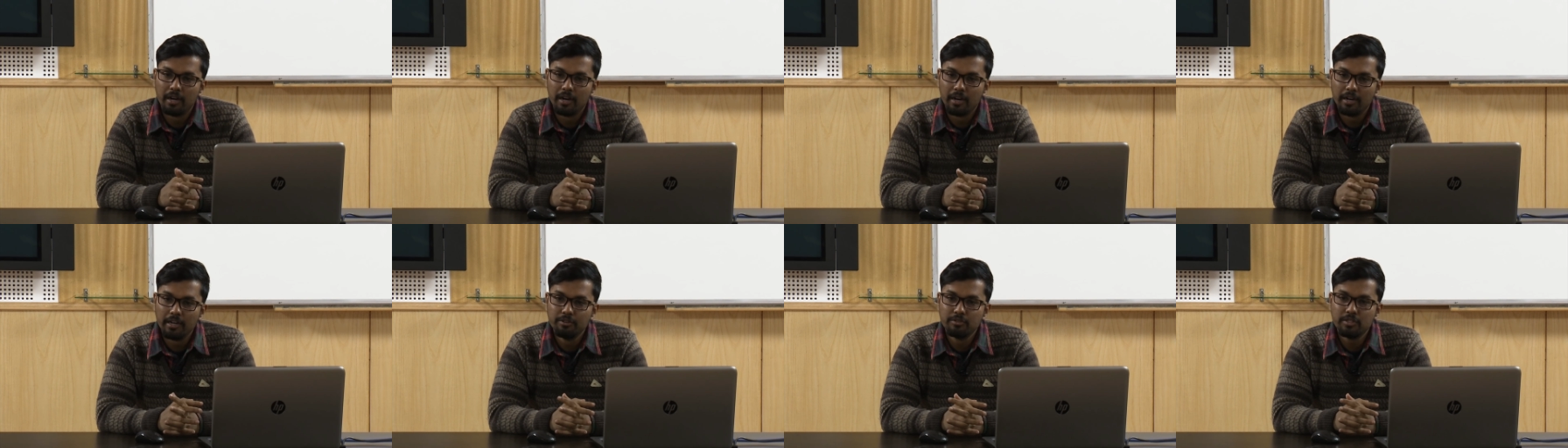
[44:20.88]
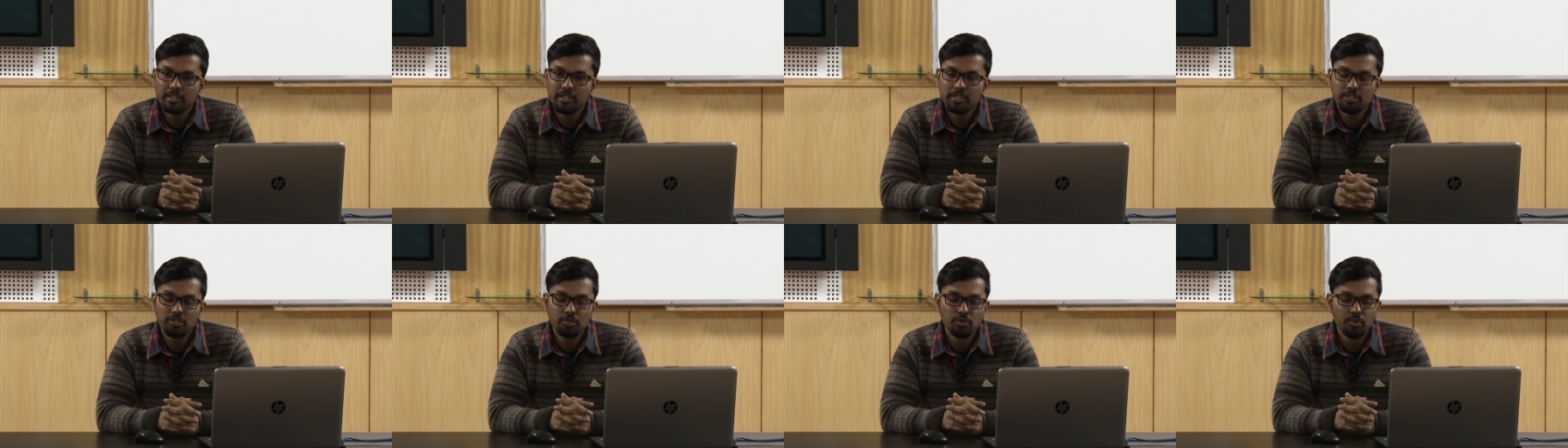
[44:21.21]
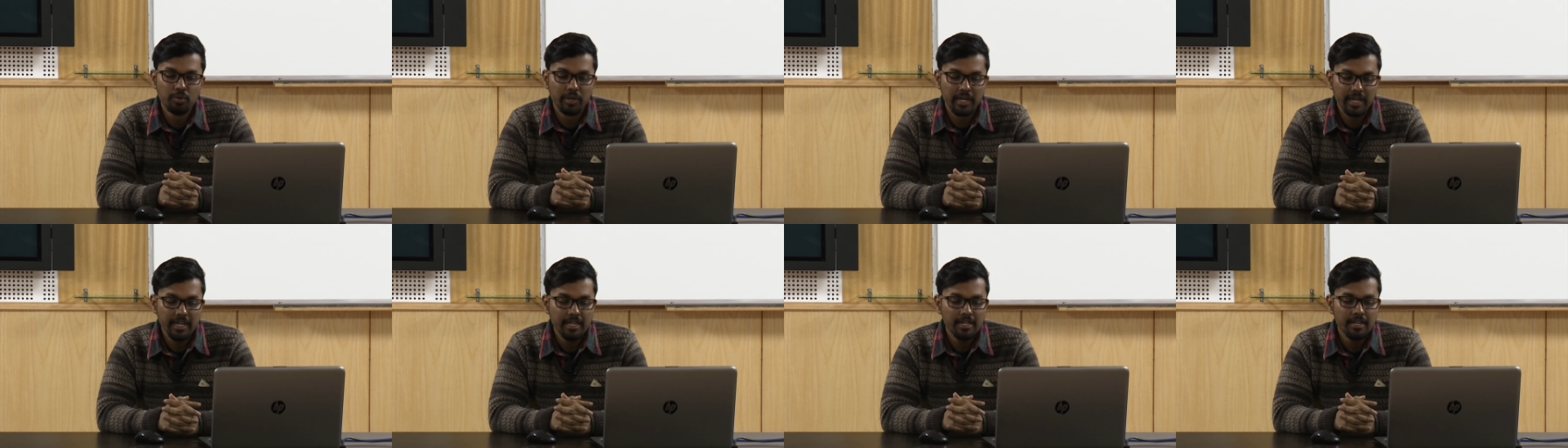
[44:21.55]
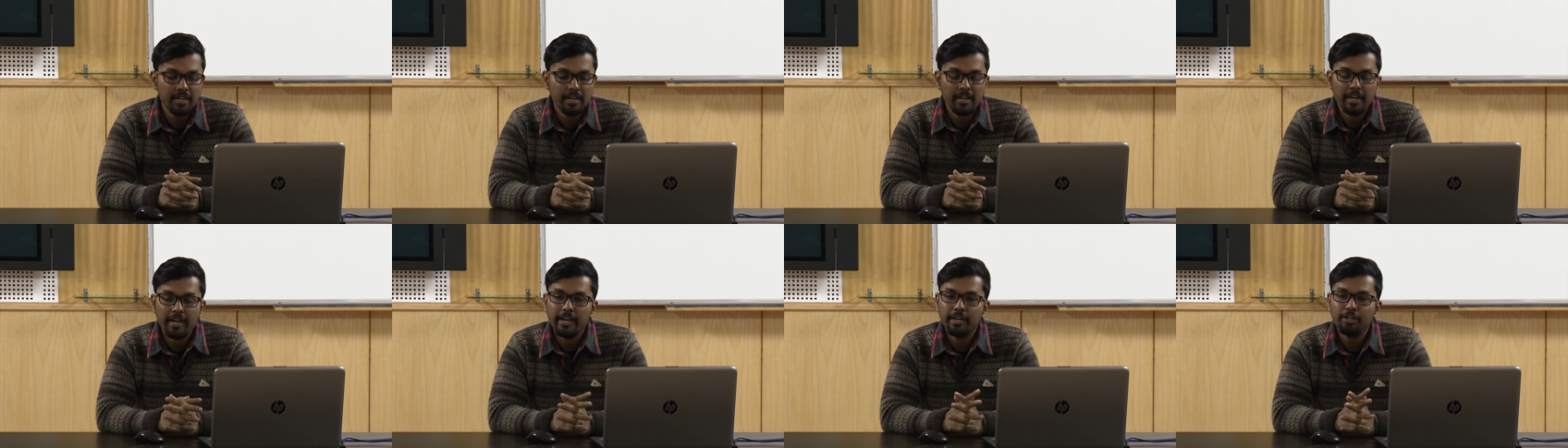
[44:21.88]
users to read.
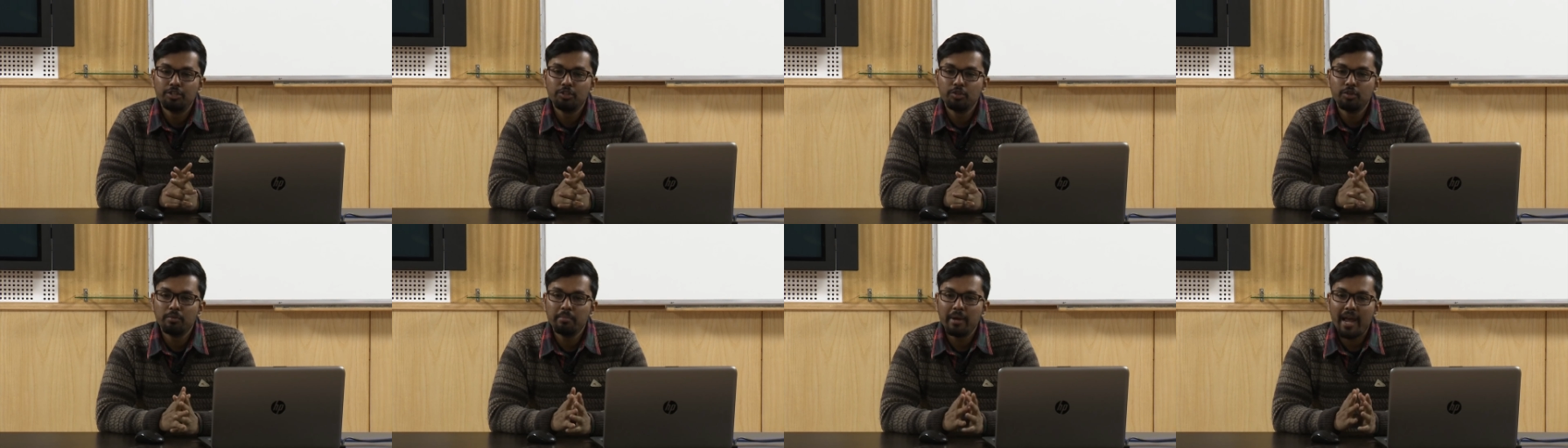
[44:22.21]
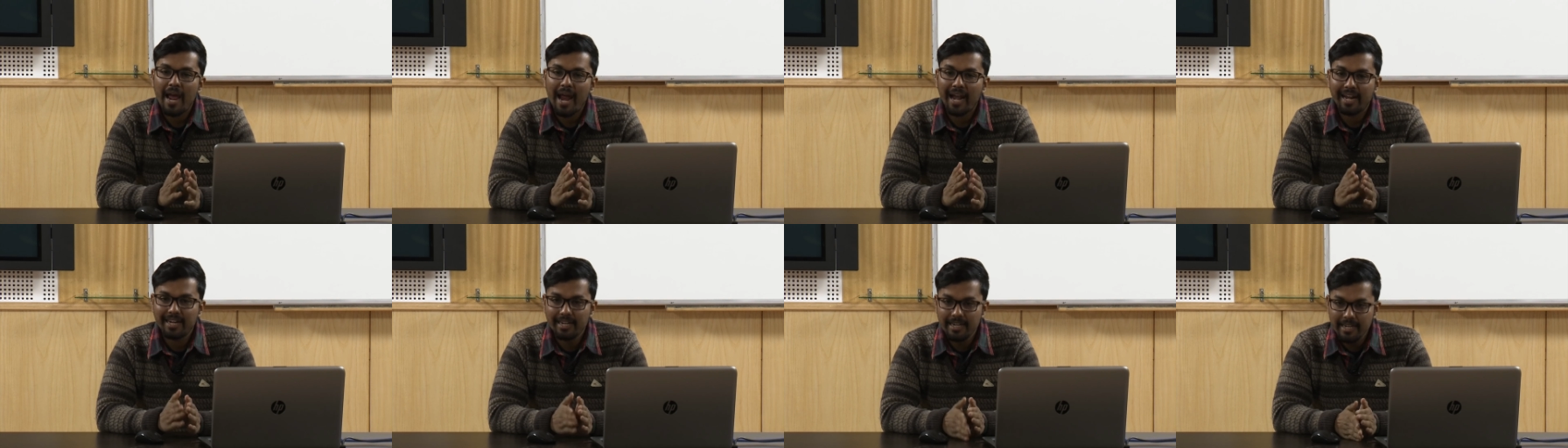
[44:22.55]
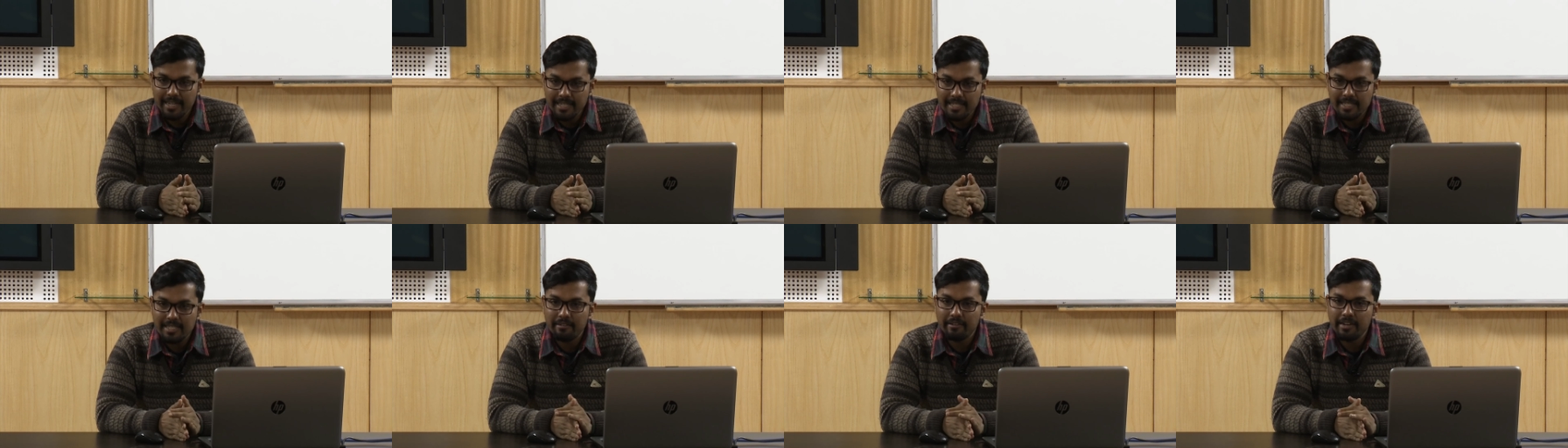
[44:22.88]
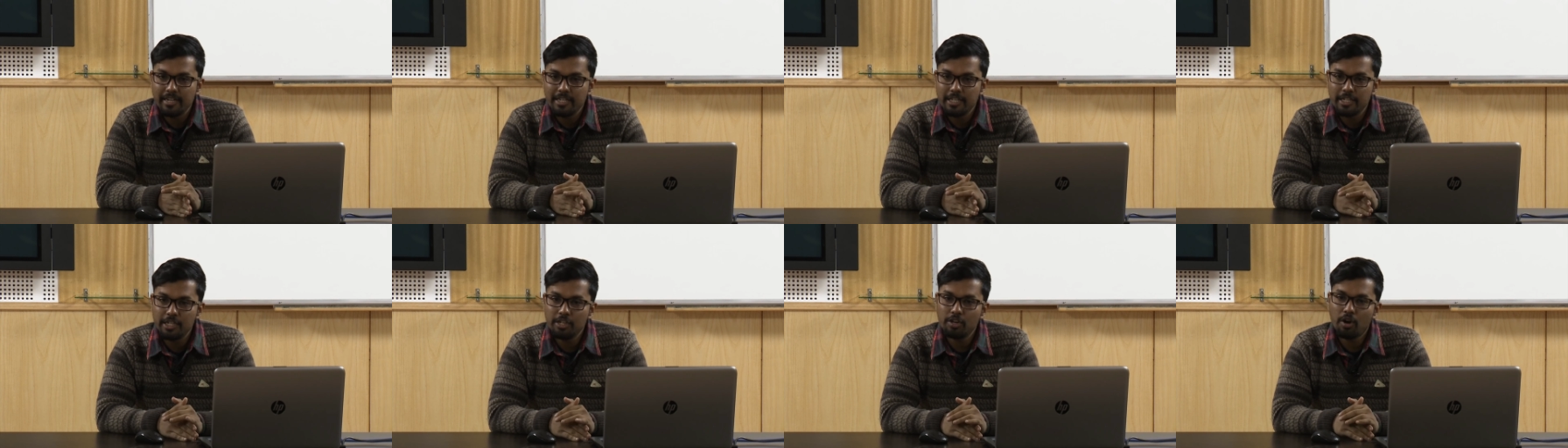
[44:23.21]
It should be at least
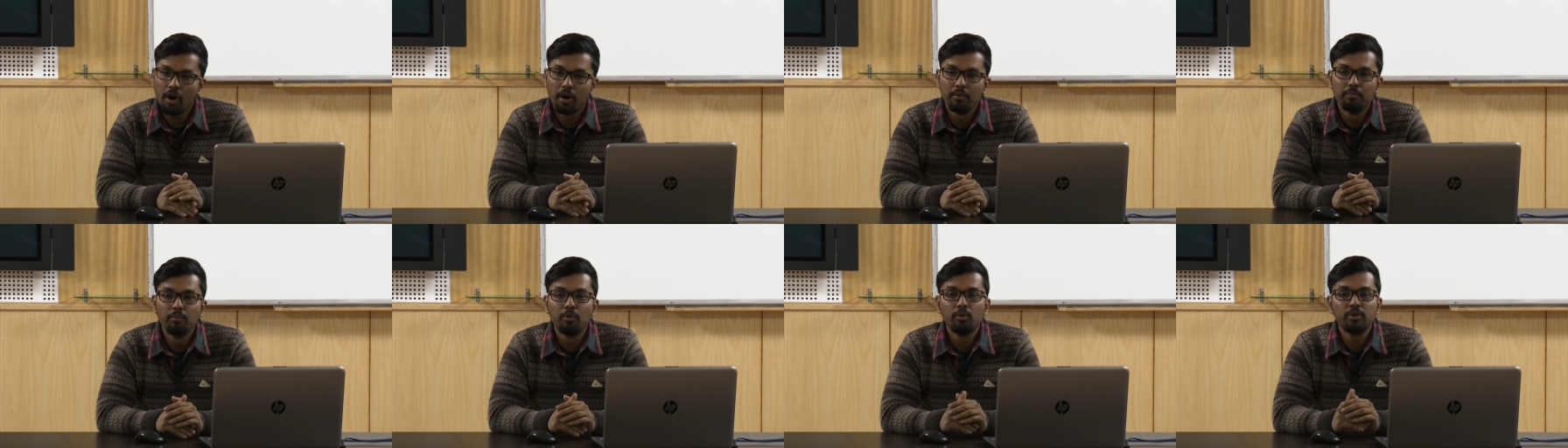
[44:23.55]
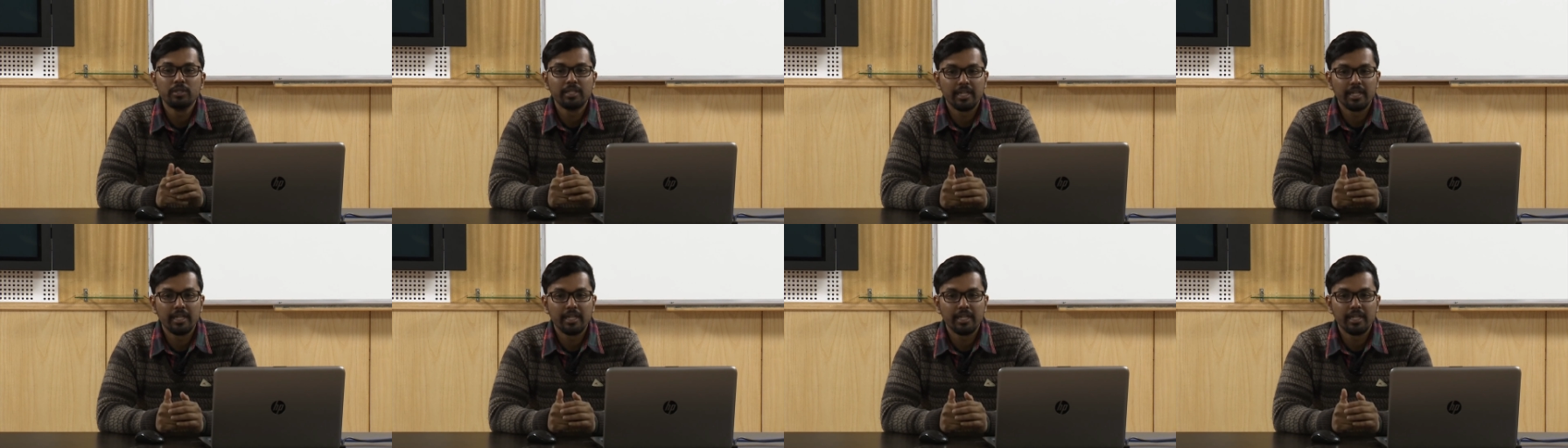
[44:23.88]
70 or more